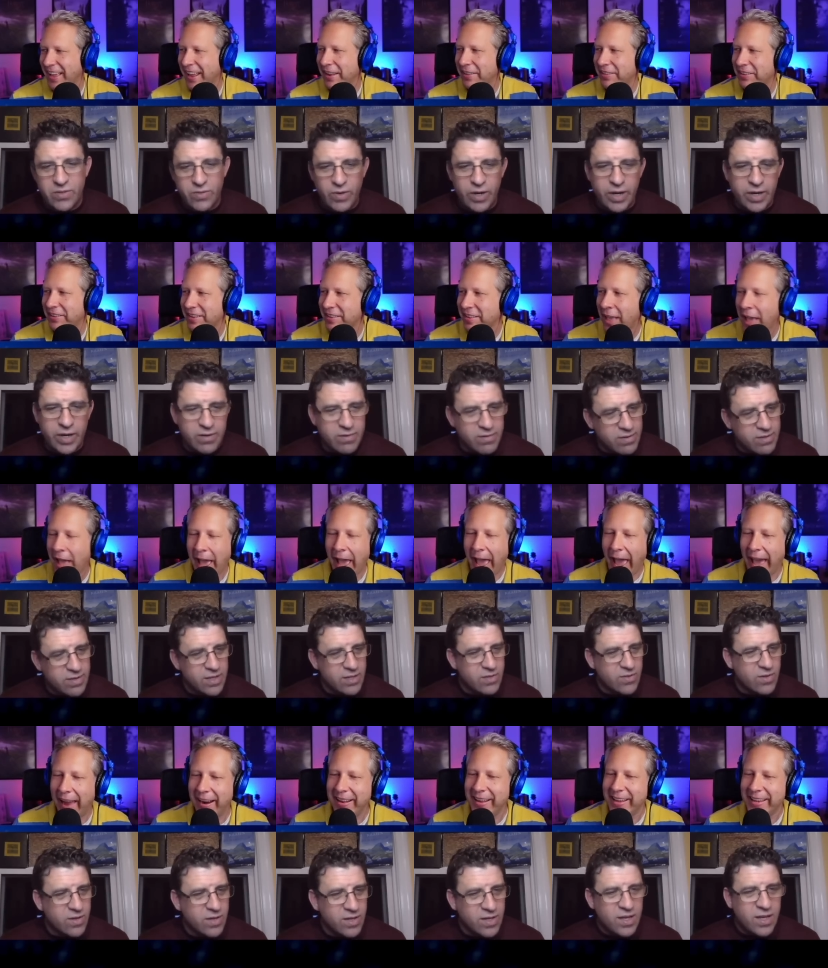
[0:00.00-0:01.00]
Speaker 1: That's right.
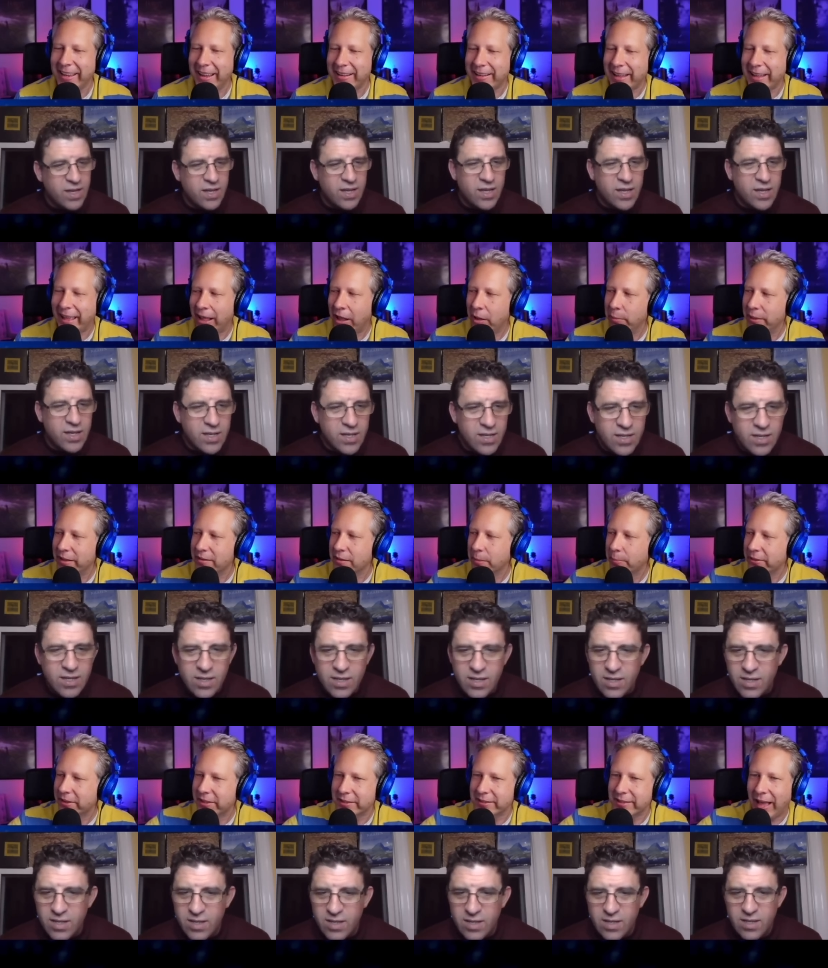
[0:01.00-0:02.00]
Speaker 2: How did they get the helmets
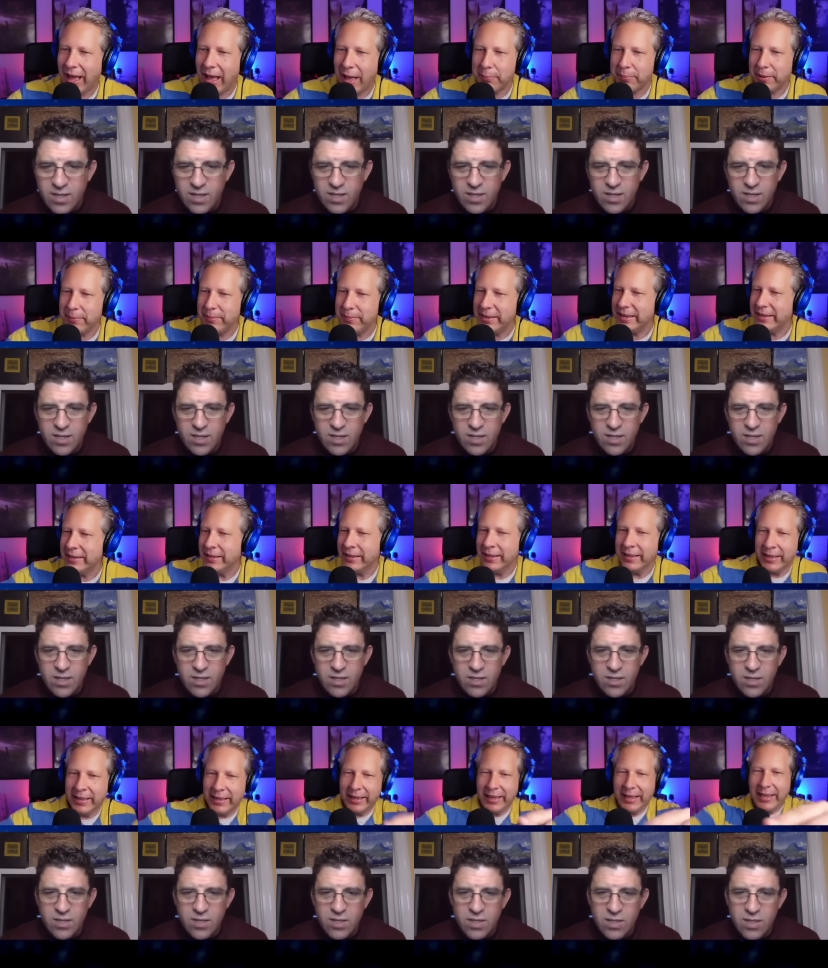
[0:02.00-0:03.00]
up at the top? I mean,
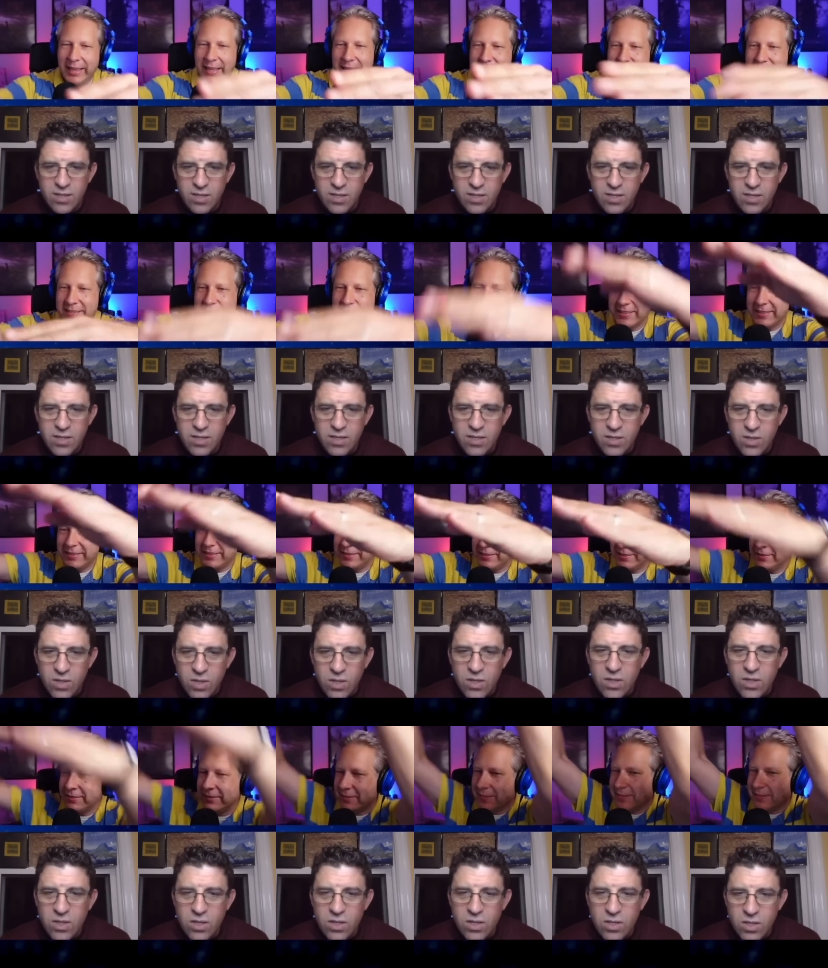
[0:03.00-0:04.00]
it's
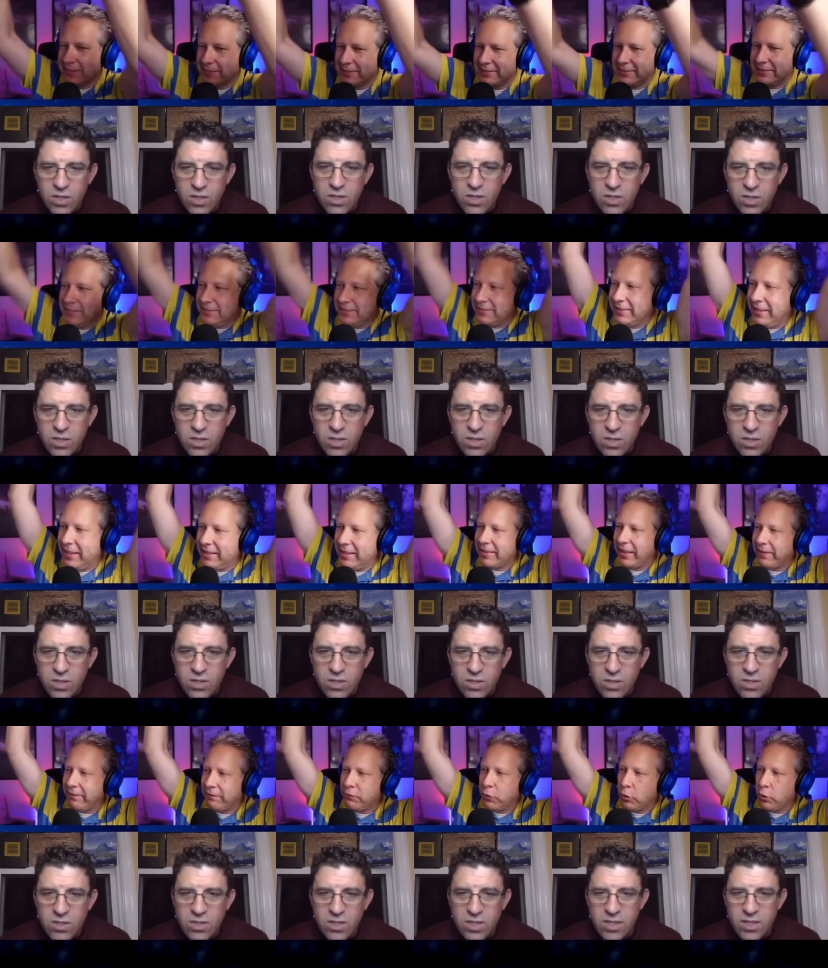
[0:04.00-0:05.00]
it's
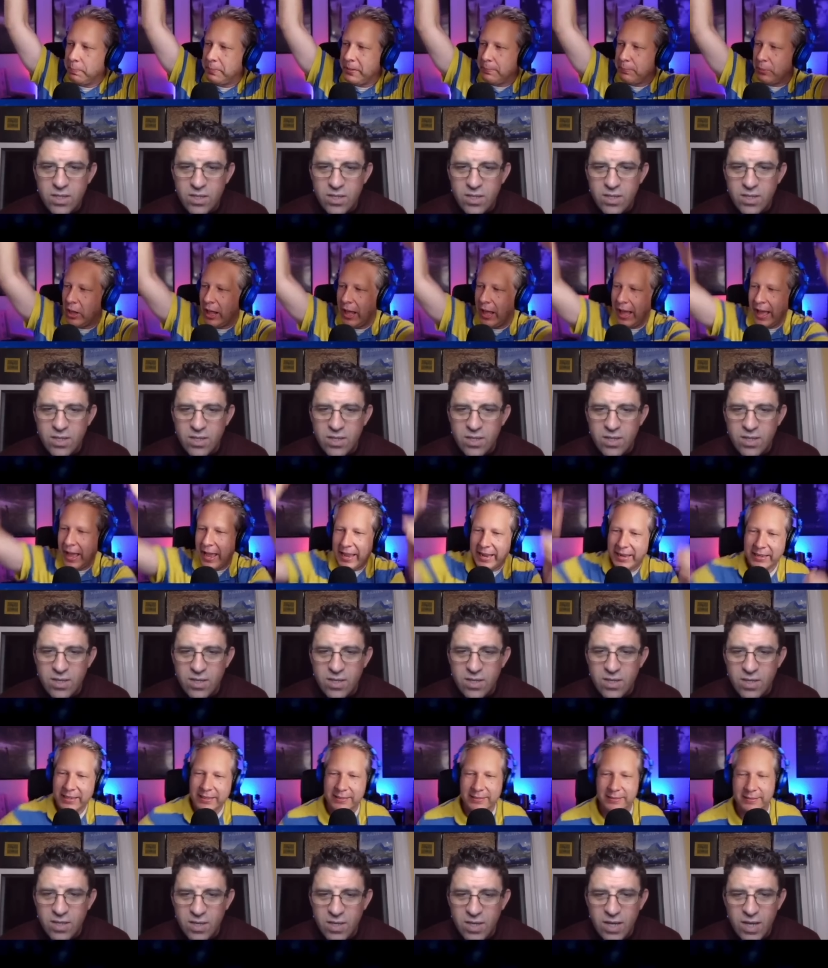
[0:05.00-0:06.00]
like four people
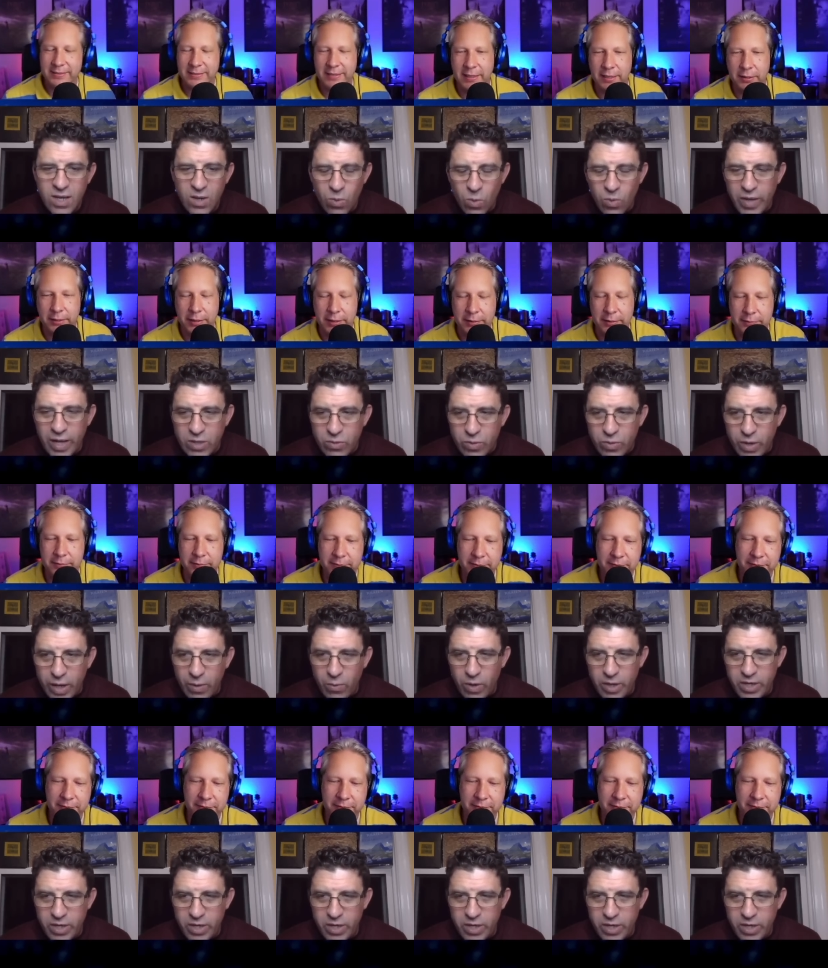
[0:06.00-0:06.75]
high.
Speaker 1: Anyway. Well, that's what